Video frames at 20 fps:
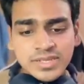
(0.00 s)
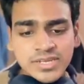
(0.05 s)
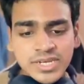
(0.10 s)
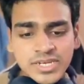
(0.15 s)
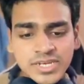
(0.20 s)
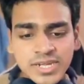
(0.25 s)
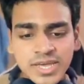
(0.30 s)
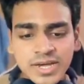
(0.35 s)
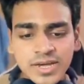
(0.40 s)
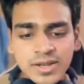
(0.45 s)

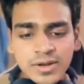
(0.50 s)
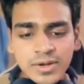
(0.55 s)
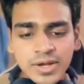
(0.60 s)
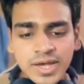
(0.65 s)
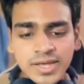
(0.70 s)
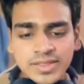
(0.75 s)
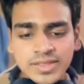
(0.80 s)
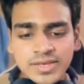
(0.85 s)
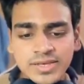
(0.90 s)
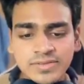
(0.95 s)
Just take a
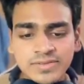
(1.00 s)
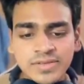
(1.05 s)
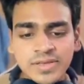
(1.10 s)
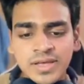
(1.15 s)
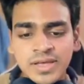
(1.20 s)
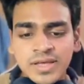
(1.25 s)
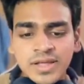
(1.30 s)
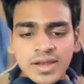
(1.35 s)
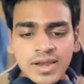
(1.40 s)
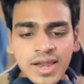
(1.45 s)
look at this.
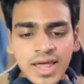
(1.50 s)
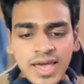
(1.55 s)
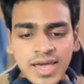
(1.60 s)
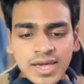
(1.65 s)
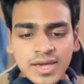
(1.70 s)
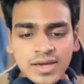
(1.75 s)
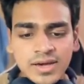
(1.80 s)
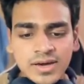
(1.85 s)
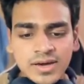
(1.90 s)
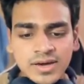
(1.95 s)

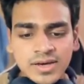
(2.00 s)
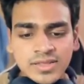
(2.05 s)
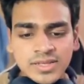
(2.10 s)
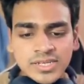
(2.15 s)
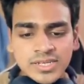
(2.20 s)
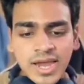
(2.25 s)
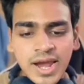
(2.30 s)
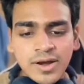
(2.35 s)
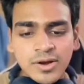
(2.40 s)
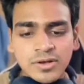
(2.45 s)
Like
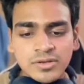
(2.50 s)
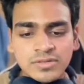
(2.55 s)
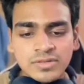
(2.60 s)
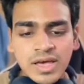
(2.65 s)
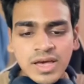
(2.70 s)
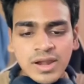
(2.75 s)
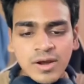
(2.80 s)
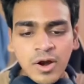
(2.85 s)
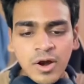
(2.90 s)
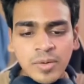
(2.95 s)
the shadows
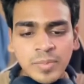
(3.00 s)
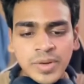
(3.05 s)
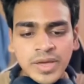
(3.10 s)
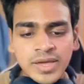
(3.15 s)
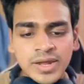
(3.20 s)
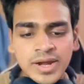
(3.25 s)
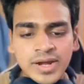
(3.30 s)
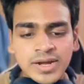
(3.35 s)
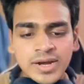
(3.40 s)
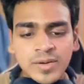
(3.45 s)
are not
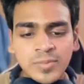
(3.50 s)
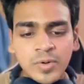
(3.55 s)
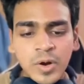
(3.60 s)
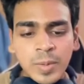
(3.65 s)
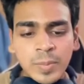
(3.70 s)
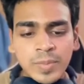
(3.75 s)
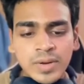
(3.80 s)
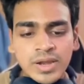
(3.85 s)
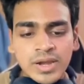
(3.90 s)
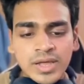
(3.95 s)
being rendered
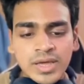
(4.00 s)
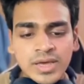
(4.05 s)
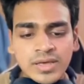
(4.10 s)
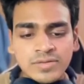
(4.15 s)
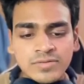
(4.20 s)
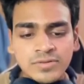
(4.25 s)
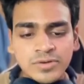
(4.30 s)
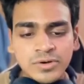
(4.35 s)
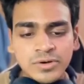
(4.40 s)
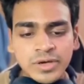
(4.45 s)

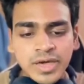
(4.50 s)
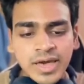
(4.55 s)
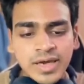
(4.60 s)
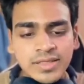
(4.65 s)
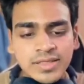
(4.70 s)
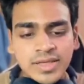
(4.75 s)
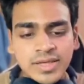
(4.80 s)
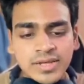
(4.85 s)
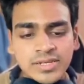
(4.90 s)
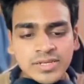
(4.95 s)
properly. So
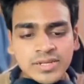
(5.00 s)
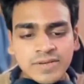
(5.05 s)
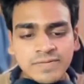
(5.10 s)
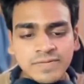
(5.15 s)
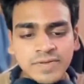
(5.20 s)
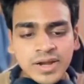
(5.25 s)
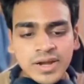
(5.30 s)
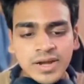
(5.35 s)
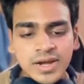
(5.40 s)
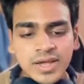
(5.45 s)
yeah, there is
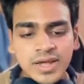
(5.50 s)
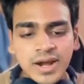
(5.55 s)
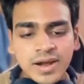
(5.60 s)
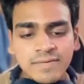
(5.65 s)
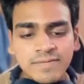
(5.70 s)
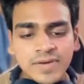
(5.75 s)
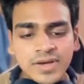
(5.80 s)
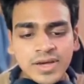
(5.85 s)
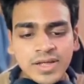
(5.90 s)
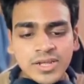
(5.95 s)
definitely
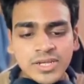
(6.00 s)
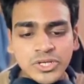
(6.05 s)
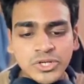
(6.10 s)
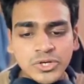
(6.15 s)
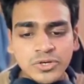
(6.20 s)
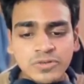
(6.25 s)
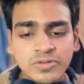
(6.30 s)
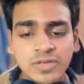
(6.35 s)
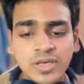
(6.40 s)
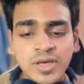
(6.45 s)
graphical
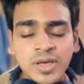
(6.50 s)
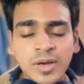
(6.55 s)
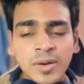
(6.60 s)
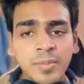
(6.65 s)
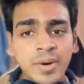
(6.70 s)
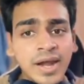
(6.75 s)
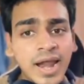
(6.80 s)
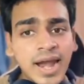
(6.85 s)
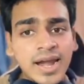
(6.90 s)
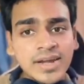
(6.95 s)
issues,
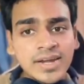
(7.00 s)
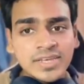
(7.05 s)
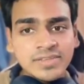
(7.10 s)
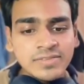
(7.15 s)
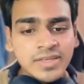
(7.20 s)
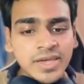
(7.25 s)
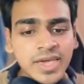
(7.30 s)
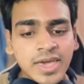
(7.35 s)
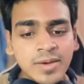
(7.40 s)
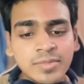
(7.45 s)
but at
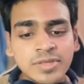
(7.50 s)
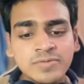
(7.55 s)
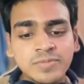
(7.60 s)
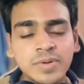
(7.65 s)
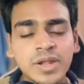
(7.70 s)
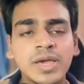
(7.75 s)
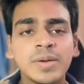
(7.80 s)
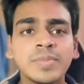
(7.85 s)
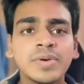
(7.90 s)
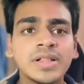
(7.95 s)
least the game is
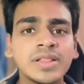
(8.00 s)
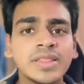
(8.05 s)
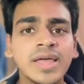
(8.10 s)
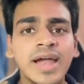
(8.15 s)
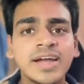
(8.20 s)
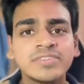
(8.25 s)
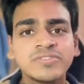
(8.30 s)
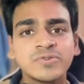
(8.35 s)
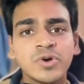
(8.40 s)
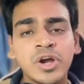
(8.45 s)
playable.
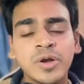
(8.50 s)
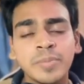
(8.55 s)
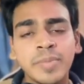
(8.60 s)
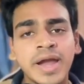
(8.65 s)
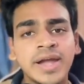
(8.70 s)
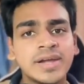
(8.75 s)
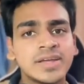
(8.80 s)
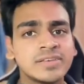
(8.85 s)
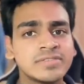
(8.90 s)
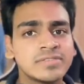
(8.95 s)
That's what
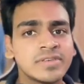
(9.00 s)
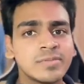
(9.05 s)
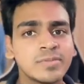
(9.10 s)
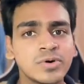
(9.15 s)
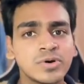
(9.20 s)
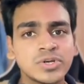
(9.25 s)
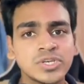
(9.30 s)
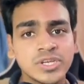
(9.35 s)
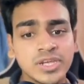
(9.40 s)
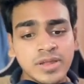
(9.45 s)
matters the
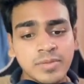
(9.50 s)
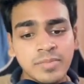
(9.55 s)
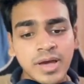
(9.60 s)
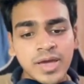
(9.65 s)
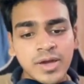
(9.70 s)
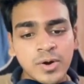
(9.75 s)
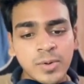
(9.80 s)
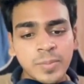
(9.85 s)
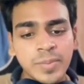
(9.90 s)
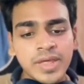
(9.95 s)
most in
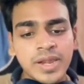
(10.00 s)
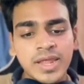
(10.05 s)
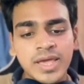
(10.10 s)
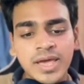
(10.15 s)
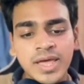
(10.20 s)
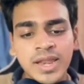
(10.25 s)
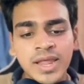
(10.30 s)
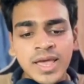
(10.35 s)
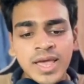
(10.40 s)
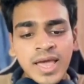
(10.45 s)
my
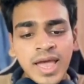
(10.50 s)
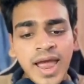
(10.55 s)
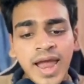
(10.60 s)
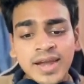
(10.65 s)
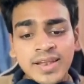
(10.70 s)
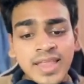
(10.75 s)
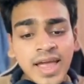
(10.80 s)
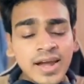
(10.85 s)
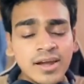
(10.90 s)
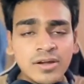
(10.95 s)
opinion,
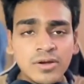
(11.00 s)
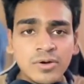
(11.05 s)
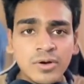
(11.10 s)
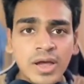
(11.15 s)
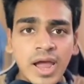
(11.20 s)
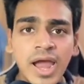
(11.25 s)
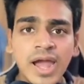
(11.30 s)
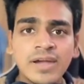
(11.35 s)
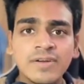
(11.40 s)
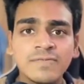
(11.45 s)
and that
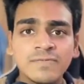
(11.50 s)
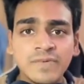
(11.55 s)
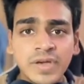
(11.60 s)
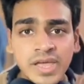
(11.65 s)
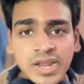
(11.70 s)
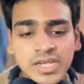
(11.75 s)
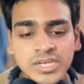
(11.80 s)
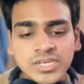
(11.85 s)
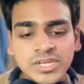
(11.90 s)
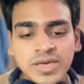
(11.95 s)
too at
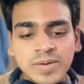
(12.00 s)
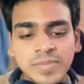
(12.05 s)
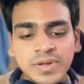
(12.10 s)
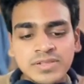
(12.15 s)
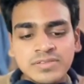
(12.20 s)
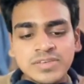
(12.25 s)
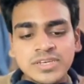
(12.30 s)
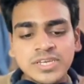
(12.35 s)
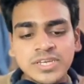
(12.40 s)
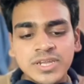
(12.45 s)
very
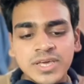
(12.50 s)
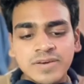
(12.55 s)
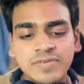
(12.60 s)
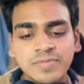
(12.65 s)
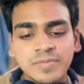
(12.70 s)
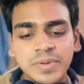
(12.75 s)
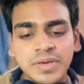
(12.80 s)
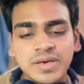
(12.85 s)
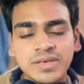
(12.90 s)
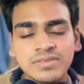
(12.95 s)
stable 60
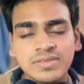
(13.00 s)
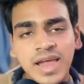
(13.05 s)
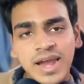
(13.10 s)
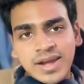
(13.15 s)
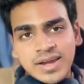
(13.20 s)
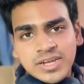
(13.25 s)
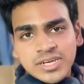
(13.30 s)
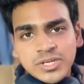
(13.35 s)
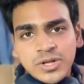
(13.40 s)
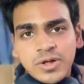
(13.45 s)
FPS,
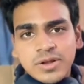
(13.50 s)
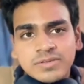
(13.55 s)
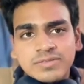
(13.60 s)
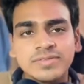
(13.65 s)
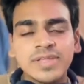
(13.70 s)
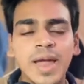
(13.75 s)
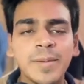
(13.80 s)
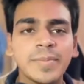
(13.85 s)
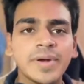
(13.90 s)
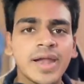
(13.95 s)
at least on a
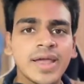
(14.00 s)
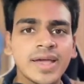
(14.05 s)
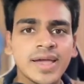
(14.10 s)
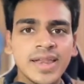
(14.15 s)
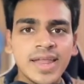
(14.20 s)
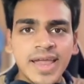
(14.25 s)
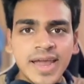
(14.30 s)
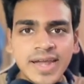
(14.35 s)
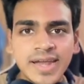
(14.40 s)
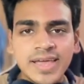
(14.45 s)

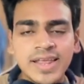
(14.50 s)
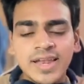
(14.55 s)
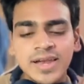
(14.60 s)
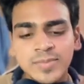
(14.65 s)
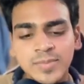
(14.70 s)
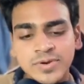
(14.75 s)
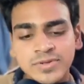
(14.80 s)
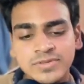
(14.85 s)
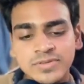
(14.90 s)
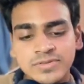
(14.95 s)
Snapdragon 8
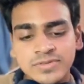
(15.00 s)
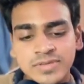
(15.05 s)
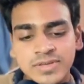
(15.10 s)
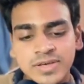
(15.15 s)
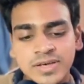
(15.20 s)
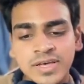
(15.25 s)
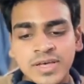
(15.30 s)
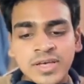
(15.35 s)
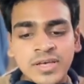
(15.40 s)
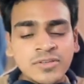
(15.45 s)
Elite
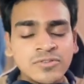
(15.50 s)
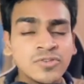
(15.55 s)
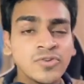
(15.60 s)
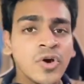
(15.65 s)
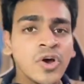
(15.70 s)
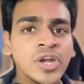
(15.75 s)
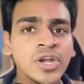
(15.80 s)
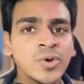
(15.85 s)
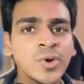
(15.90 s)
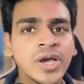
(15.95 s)
processor. So
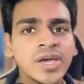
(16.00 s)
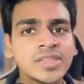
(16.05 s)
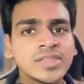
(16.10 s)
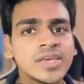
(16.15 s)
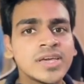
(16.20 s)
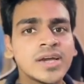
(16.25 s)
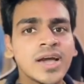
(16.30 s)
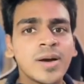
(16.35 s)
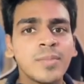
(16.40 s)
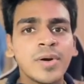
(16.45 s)
what do I
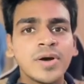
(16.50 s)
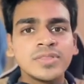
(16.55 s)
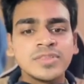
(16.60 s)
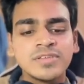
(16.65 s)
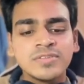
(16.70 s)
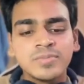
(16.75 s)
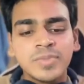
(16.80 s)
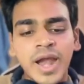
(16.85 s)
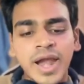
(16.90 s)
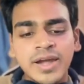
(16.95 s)
think about
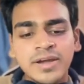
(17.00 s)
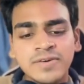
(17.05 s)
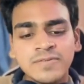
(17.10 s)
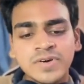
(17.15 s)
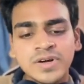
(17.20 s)
this brand new